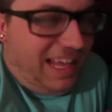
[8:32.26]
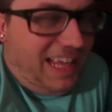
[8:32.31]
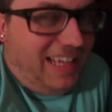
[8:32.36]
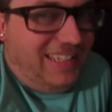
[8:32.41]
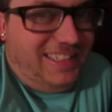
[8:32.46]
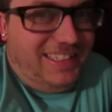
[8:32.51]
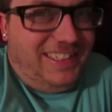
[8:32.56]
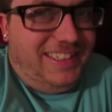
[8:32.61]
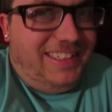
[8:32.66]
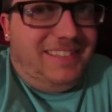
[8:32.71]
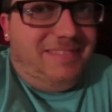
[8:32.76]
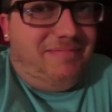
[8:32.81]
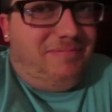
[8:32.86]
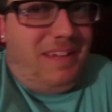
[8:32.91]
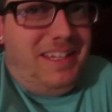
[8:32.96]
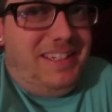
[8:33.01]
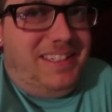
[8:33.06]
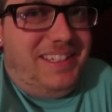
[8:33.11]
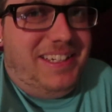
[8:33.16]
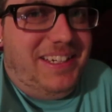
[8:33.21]
I didn't.
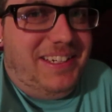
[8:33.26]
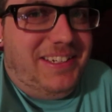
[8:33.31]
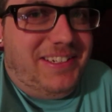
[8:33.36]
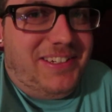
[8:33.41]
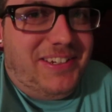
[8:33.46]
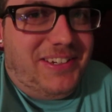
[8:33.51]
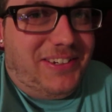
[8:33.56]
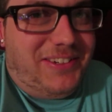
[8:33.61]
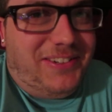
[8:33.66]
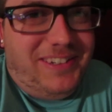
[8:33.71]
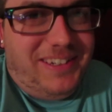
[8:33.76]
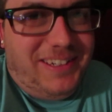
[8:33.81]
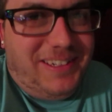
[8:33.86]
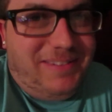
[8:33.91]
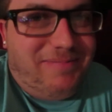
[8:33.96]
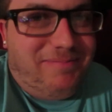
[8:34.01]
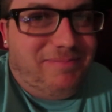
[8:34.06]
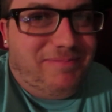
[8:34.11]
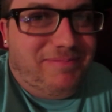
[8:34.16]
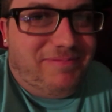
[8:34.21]
I didn't tuck her
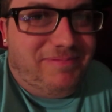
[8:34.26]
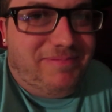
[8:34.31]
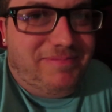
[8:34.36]
in.